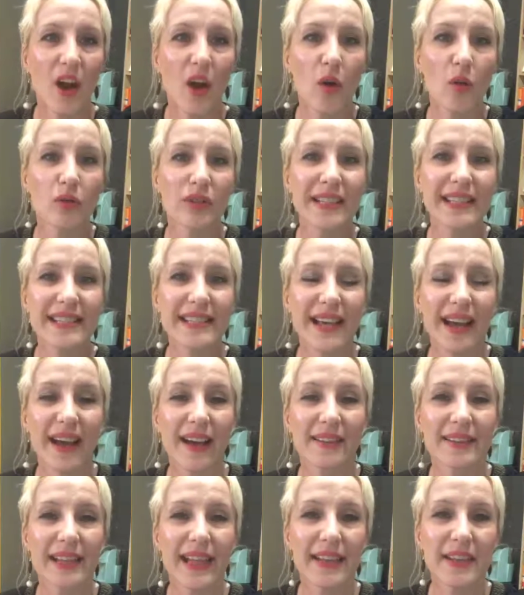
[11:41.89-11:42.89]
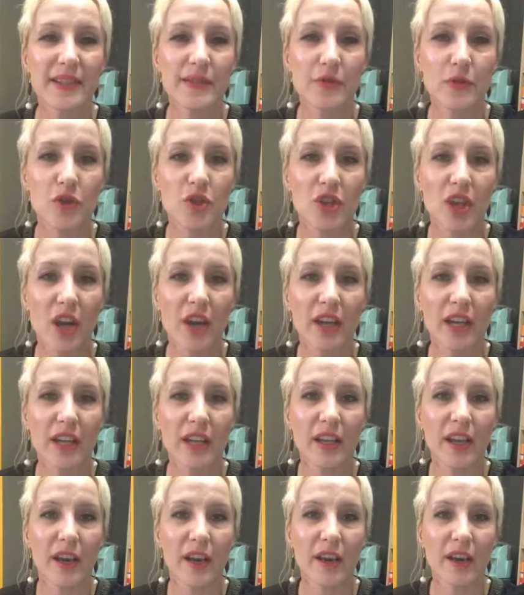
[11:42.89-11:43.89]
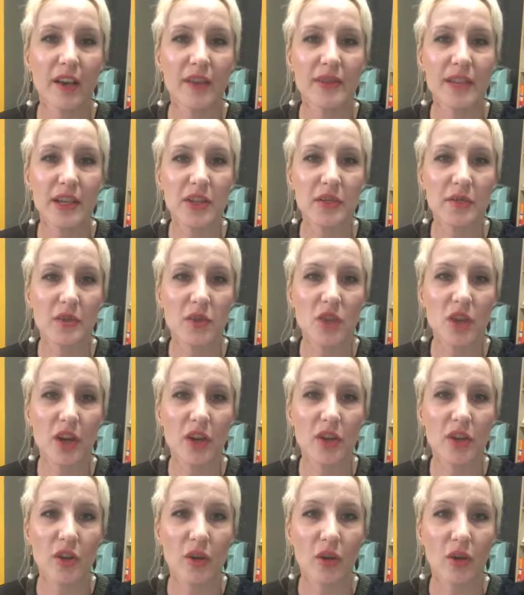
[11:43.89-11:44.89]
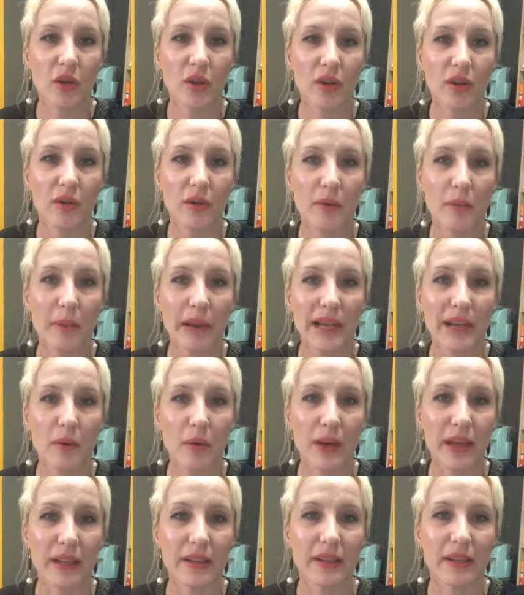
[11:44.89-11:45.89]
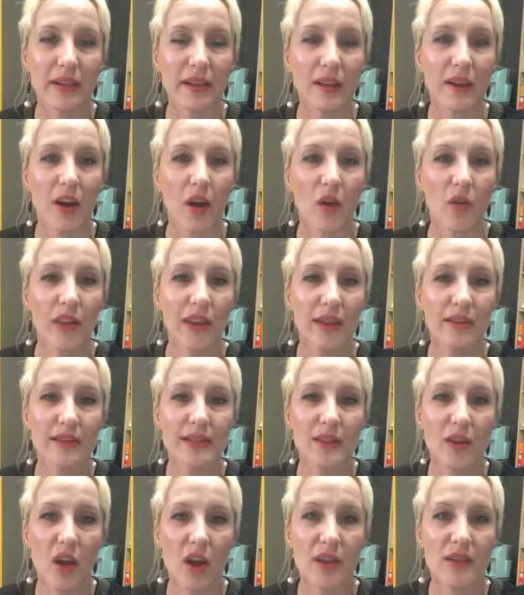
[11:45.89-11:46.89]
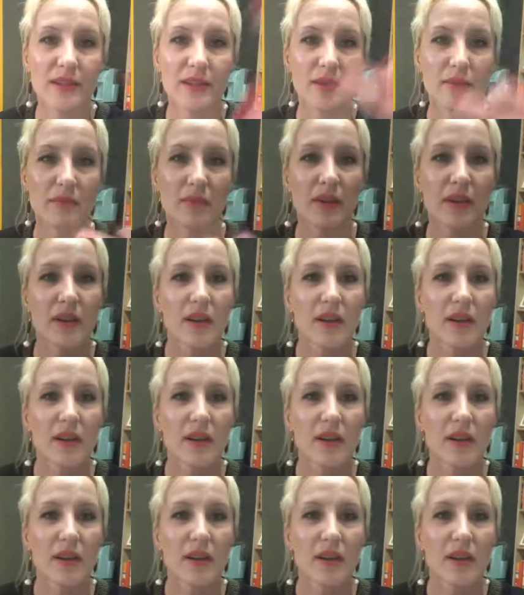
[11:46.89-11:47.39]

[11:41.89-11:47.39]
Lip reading: Oh, Lisa, thanks for sharing your money win. Oh, that's awesome.